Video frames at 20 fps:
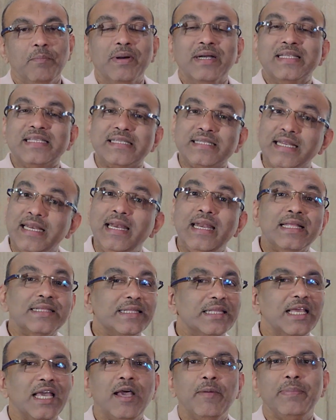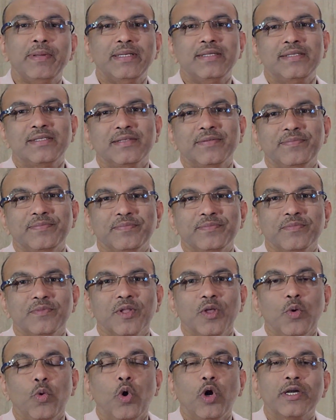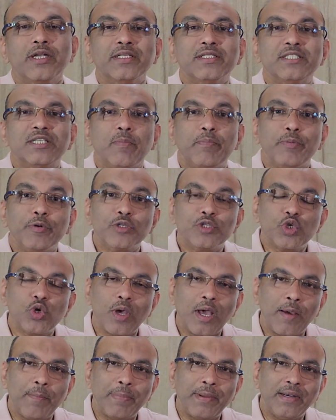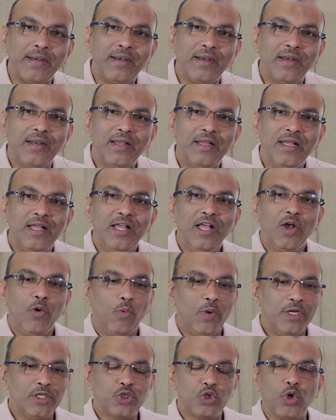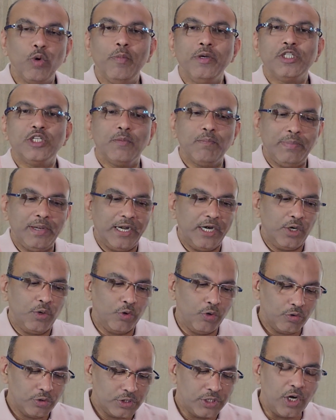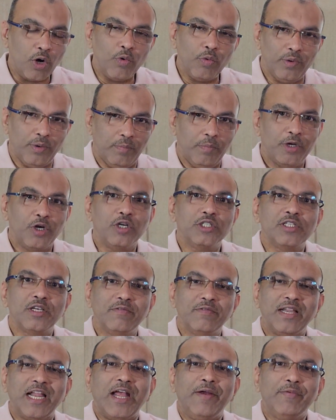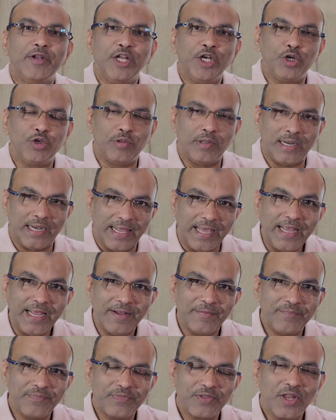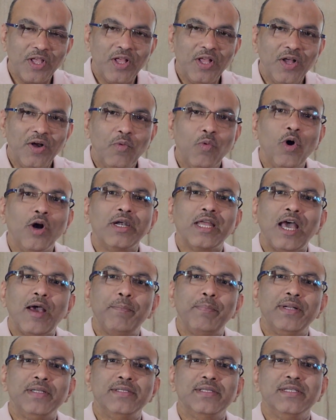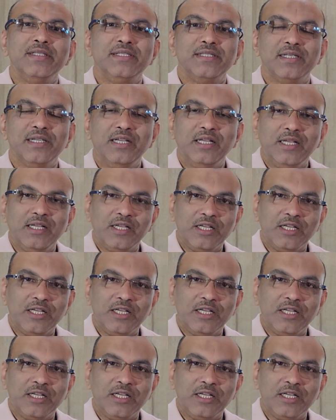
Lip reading: But still nothing happens. What is supposed to happen? When so much of blood goes down because of gravity into the leg, what happens is